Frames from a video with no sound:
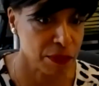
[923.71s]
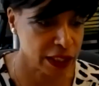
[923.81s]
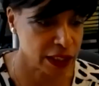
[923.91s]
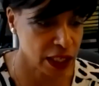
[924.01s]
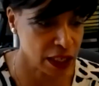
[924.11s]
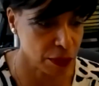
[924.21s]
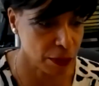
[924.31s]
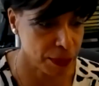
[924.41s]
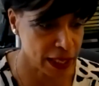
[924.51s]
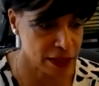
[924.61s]
My team
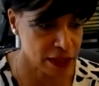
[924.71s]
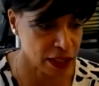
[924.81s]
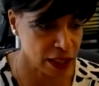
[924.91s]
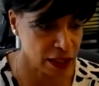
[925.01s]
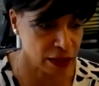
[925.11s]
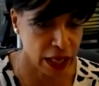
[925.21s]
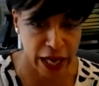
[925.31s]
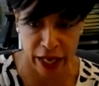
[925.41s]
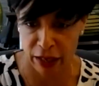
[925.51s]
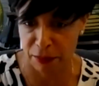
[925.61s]
are based in
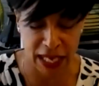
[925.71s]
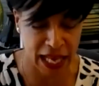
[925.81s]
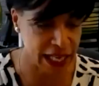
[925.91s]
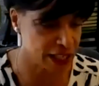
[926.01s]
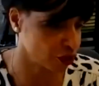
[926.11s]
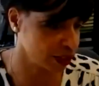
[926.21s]
Malaysia,